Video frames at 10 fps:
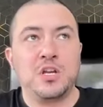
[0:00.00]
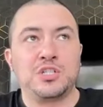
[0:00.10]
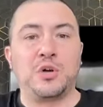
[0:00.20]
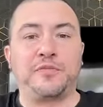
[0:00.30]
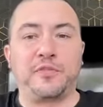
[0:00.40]

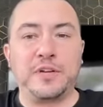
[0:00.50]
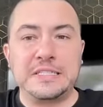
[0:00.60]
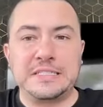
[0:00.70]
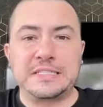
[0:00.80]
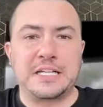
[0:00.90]
So for
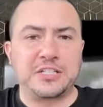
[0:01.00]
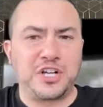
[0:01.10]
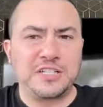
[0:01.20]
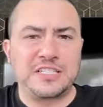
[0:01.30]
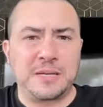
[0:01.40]
instance, and I
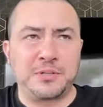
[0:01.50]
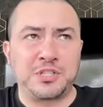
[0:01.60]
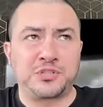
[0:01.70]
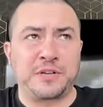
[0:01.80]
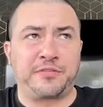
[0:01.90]
tried to
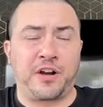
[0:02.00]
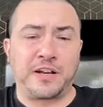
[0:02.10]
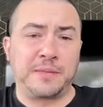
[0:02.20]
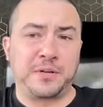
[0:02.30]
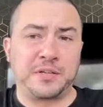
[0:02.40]
demonstrate
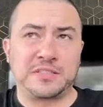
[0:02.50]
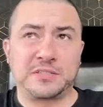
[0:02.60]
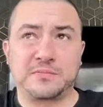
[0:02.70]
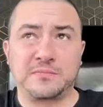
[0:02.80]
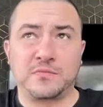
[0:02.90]
Friday, but,
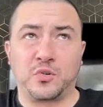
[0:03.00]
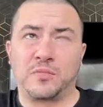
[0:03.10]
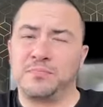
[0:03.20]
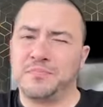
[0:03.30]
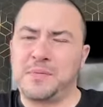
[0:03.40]

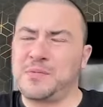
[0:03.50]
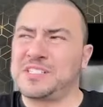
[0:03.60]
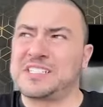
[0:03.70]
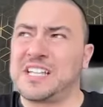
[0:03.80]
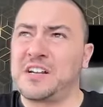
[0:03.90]
or maybe was
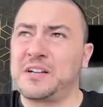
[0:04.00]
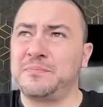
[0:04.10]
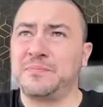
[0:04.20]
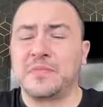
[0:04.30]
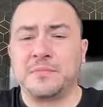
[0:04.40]
it Saturday?
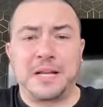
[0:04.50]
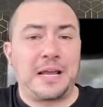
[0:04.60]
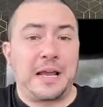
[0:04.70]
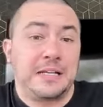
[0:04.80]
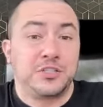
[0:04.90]
But
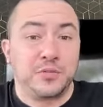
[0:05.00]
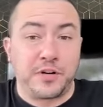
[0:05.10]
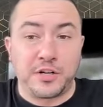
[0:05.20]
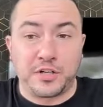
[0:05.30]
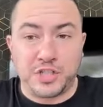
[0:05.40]
I didn't do a
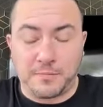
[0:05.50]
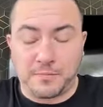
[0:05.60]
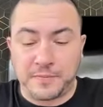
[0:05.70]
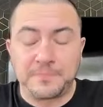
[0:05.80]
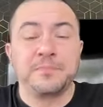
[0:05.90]
very good job
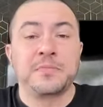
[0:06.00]
of it.